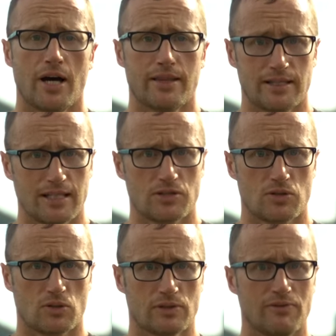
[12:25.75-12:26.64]
I think
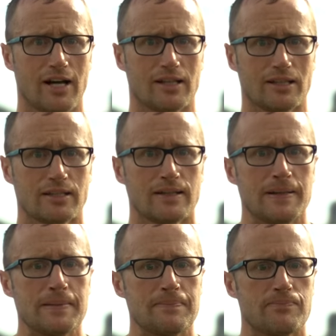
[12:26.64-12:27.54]
that's totally valid
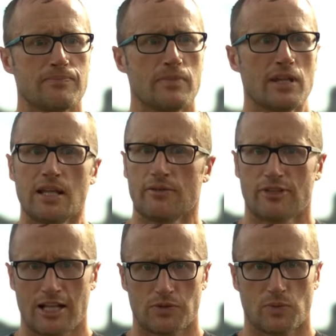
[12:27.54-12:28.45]

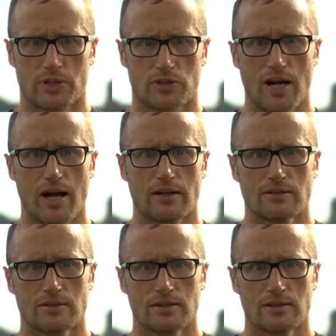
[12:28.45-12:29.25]
if that's where you're at.